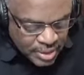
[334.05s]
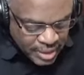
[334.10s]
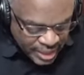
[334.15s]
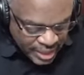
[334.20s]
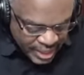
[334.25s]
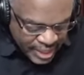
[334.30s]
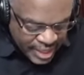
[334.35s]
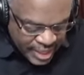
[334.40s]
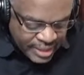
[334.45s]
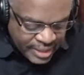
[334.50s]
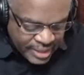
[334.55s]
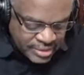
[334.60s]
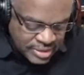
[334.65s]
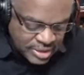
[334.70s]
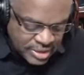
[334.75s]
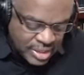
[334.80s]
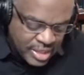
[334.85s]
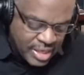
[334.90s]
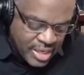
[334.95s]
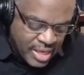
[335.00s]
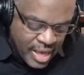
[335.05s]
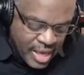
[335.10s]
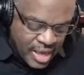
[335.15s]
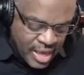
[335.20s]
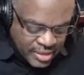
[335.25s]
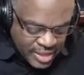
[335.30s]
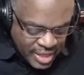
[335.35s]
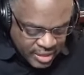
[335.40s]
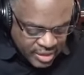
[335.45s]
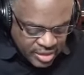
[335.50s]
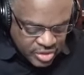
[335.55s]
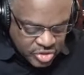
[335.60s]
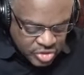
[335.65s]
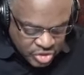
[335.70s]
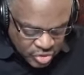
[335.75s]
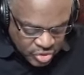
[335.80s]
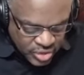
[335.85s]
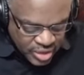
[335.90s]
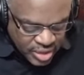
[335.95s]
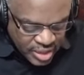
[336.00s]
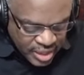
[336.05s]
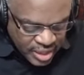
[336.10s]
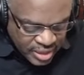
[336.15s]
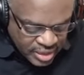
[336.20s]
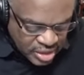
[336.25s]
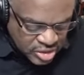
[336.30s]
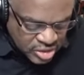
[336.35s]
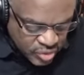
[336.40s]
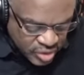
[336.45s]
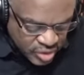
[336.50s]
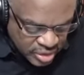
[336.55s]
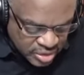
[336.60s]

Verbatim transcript: and, uh, that is Judah and Israel.